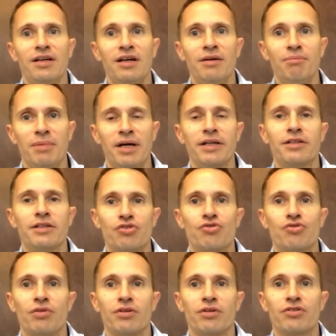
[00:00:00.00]
a market
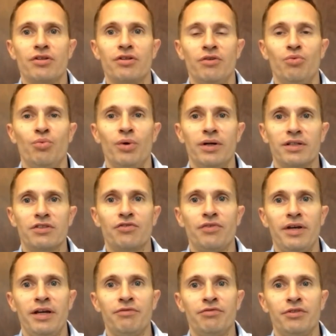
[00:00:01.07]
structure that works
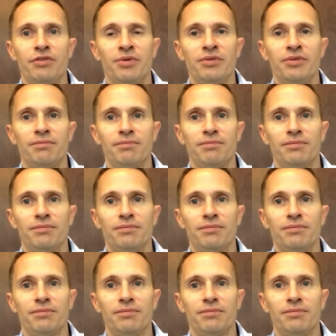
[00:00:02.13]
for everyone.